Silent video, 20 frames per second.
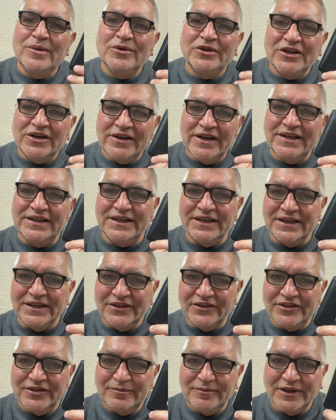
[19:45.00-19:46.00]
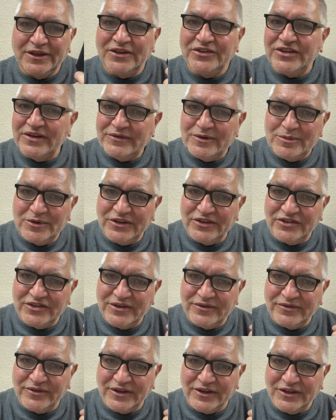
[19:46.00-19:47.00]
I need, because everybody's
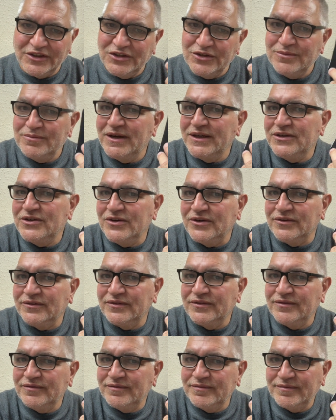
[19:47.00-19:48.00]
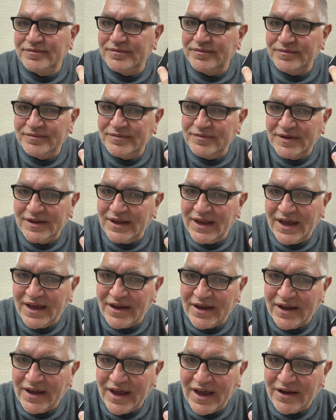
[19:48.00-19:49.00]
different. You may not
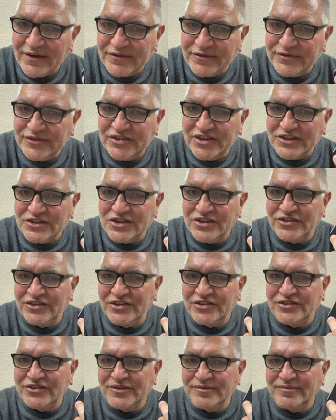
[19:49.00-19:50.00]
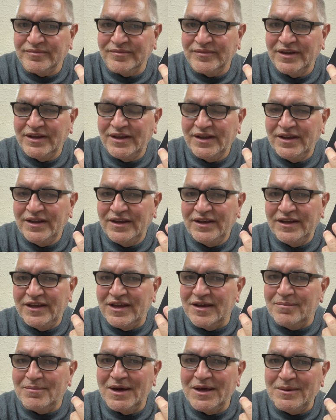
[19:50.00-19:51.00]
have such a system.
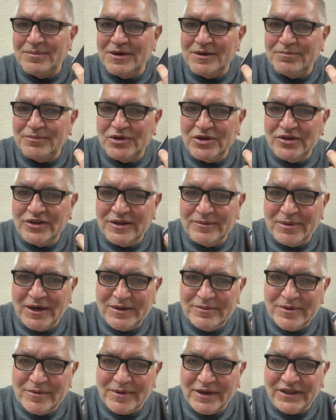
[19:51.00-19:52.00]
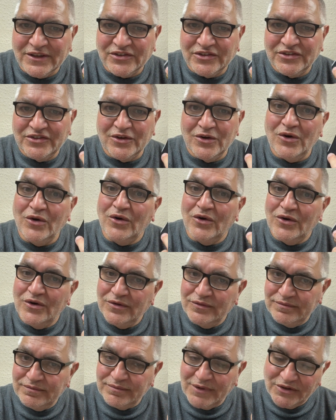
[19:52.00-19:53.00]
It may be purely paper-based, or
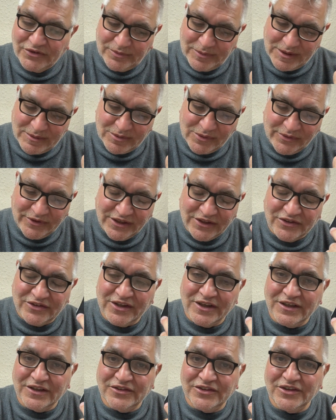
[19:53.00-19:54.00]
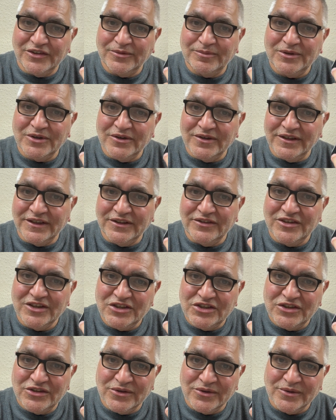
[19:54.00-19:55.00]
most people these days it's purely
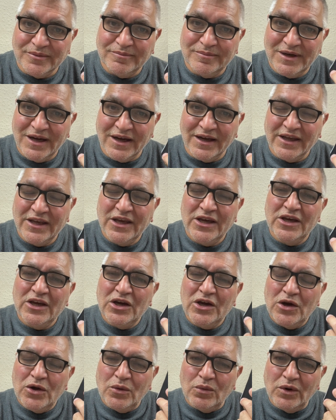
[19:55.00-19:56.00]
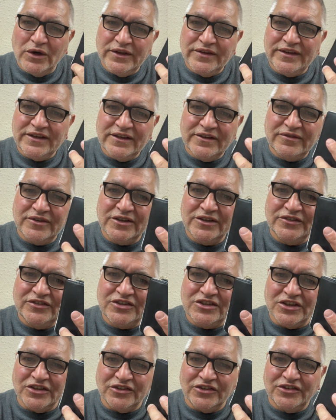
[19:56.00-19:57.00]
digital. But What are the
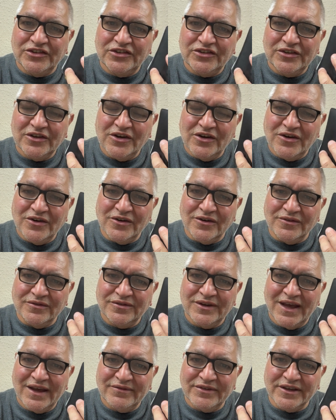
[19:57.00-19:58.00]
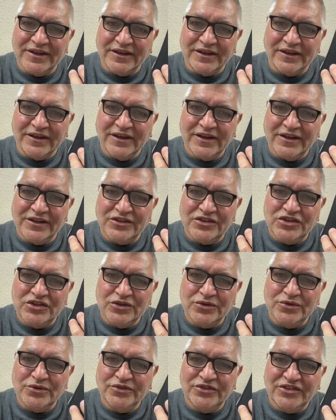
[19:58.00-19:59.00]
advantages of having a
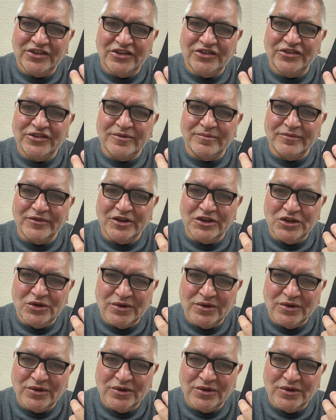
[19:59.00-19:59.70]
dual system that you